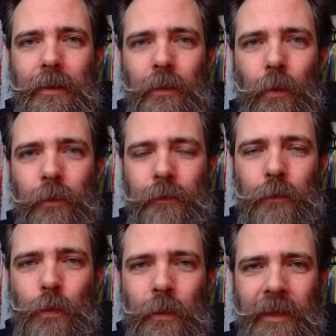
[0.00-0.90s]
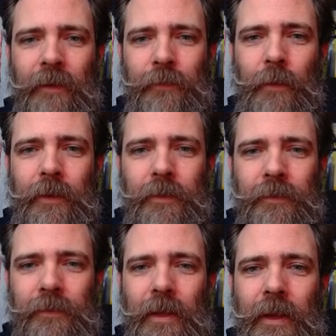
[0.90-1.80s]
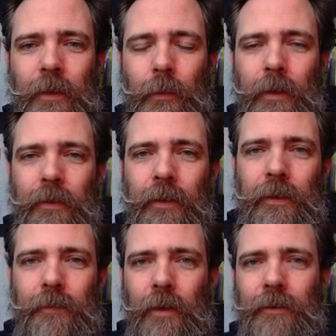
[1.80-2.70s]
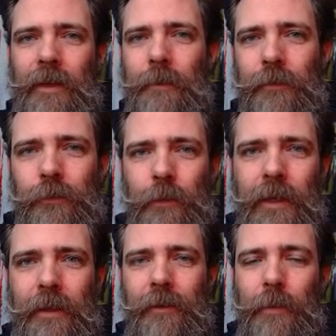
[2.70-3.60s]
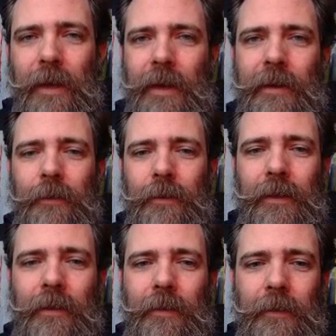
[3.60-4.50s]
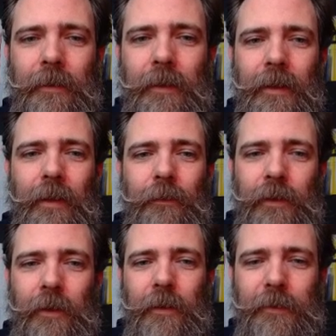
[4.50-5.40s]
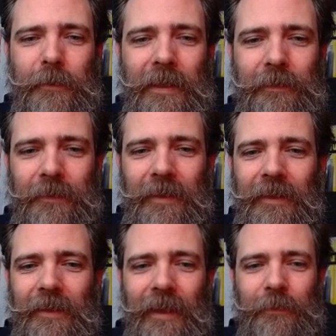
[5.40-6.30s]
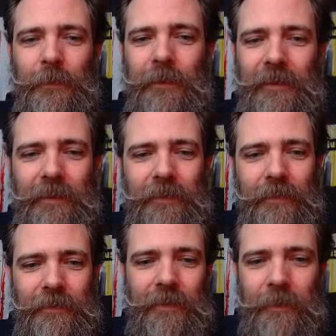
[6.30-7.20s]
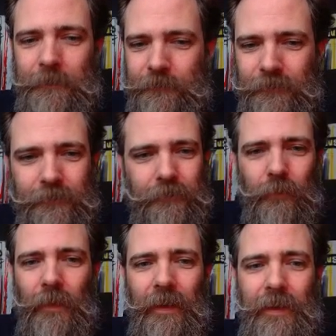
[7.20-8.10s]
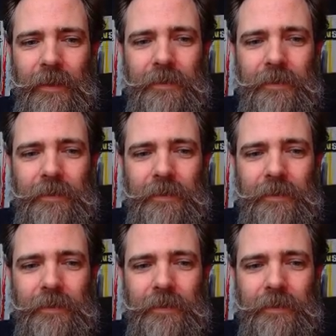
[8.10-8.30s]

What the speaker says: old school F1 style where the exhaust came straight out the back of the car. So that's really neat to see. And